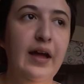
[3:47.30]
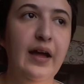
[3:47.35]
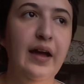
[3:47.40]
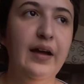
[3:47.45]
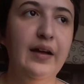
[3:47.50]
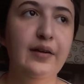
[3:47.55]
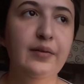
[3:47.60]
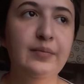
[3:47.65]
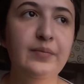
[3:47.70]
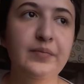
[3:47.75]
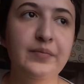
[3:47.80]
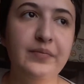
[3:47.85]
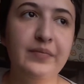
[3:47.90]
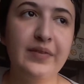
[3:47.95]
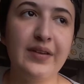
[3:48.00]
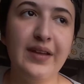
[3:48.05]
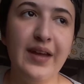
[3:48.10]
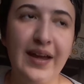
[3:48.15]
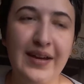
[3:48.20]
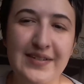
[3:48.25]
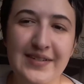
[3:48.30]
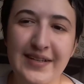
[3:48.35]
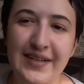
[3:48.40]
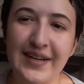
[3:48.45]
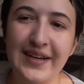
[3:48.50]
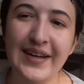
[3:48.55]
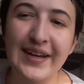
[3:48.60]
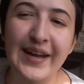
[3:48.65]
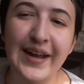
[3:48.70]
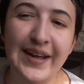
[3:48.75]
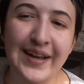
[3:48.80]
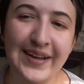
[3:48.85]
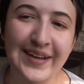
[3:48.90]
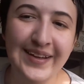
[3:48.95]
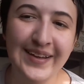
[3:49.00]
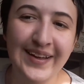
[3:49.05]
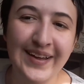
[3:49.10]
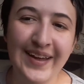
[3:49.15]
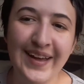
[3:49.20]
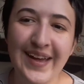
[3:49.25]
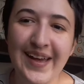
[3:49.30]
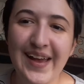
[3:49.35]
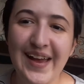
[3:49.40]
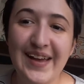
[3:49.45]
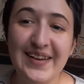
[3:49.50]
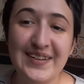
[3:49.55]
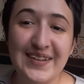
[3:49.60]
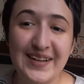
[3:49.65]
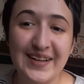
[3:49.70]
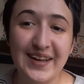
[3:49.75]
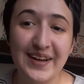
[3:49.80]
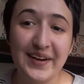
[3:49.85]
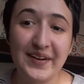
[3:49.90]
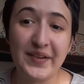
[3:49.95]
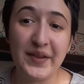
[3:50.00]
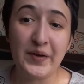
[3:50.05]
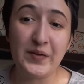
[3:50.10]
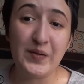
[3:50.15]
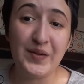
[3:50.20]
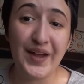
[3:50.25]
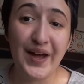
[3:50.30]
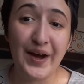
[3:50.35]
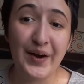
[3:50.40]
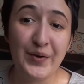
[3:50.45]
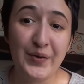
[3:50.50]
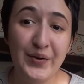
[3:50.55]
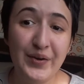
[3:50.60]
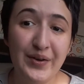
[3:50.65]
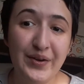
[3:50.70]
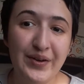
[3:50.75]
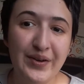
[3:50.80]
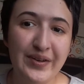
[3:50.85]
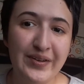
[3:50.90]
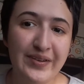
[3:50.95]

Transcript: I did get a little loud.